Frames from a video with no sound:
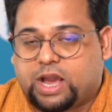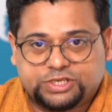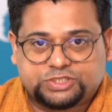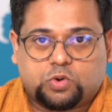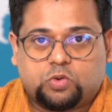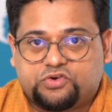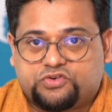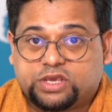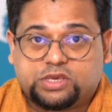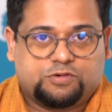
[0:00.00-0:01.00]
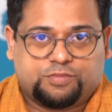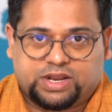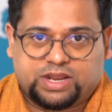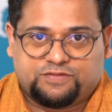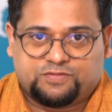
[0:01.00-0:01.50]
ice cold drink you
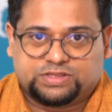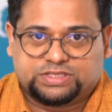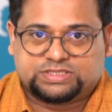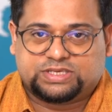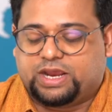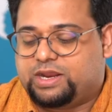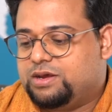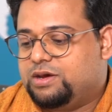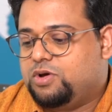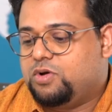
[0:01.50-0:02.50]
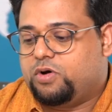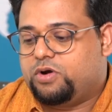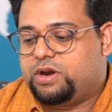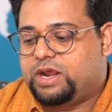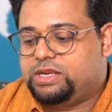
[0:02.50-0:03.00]
might have on this side,
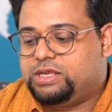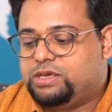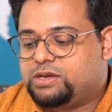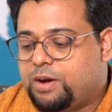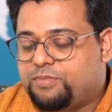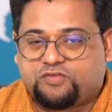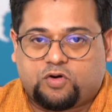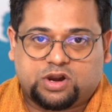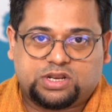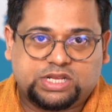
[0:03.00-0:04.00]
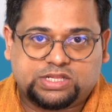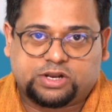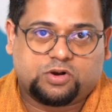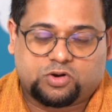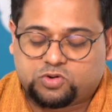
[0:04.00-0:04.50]
or any cup of hot tea
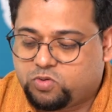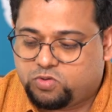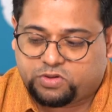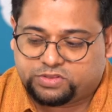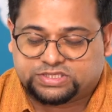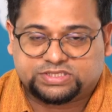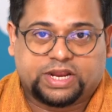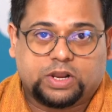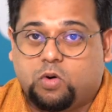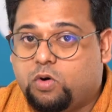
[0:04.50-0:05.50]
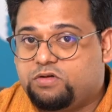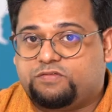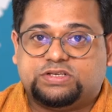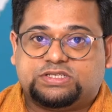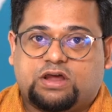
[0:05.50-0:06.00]
that got cold on this side, all
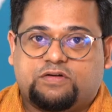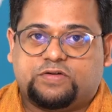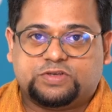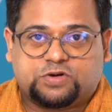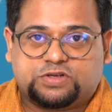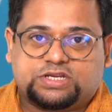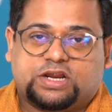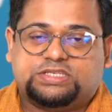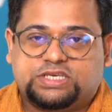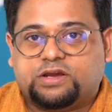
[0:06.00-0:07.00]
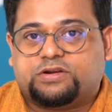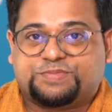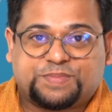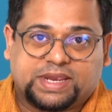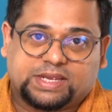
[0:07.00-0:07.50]
of this stuff is going to start seeing a
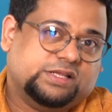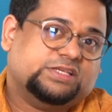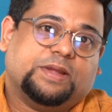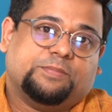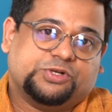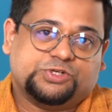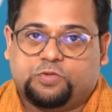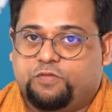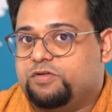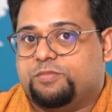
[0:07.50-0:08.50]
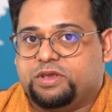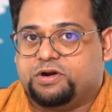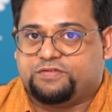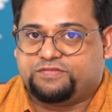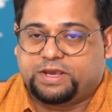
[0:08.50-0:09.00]
spike in its temperature over a
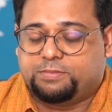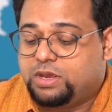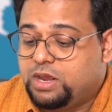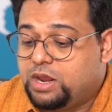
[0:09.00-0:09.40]
period of time.